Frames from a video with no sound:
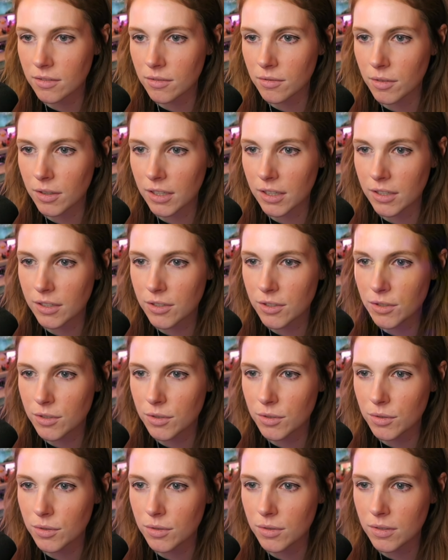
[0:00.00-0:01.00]
We're going to
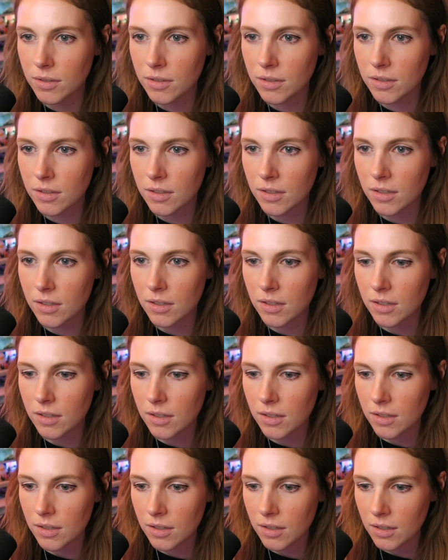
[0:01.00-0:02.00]
do
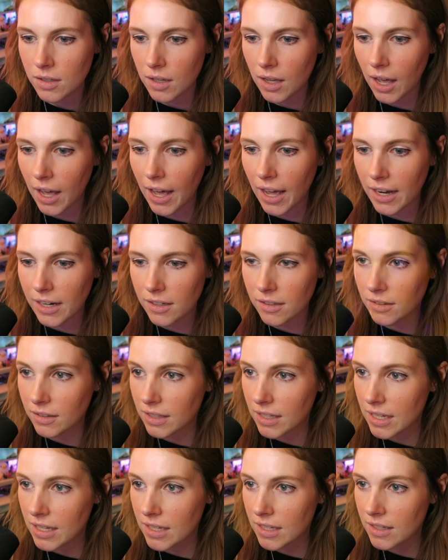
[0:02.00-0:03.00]

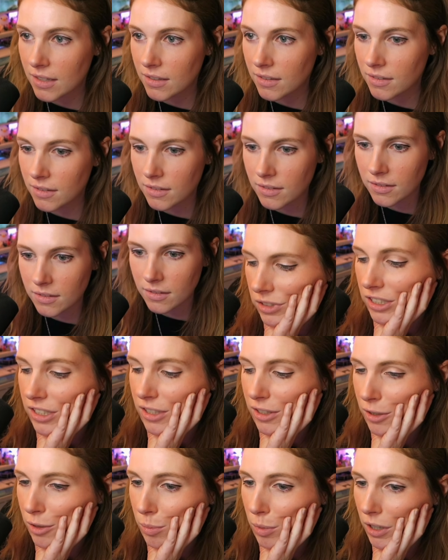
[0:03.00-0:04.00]
hireling.
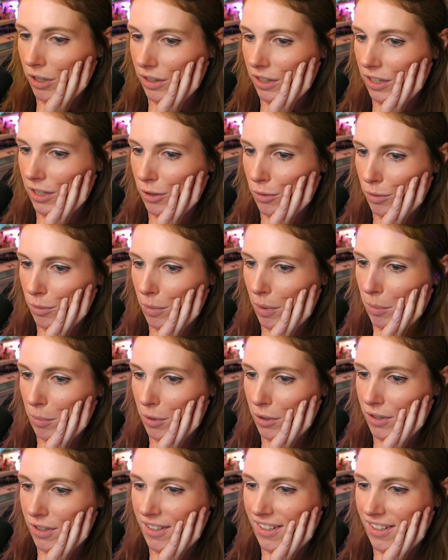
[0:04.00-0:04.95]
This is the part that I don't remember.